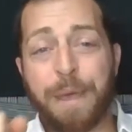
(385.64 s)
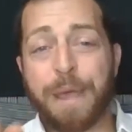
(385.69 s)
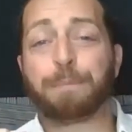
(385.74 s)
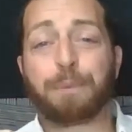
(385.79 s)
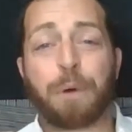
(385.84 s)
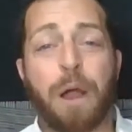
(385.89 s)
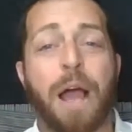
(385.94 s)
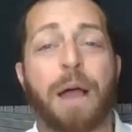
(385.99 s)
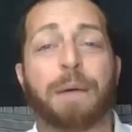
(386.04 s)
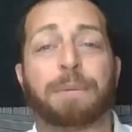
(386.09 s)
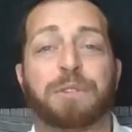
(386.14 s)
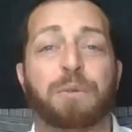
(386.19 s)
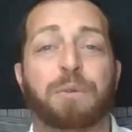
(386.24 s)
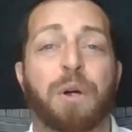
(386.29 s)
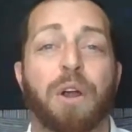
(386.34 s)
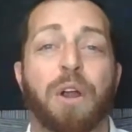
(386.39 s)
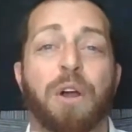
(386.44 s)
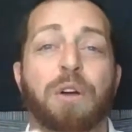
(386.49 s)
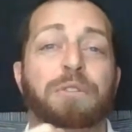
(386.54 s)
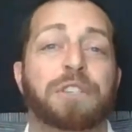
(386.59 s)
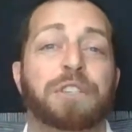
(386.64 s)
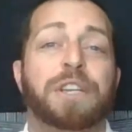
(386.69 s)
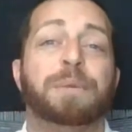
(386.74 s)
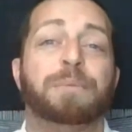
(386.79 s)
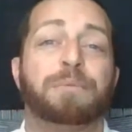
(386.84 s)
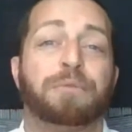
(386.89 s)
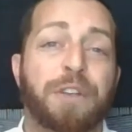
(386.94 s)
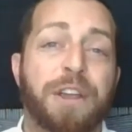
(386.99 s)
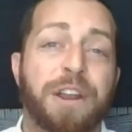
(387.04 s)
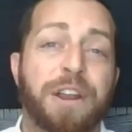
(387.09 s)
big props to our own
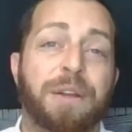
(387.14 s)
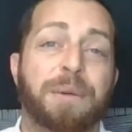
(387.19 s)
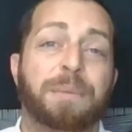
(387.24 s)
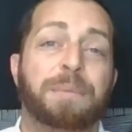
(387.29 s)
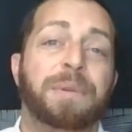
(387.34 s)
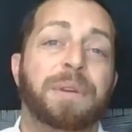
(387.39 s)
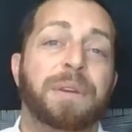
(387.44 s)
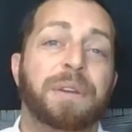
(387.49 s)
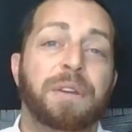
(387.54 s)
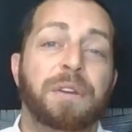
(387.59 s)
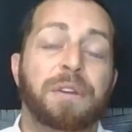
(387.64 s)
Jim Freedom,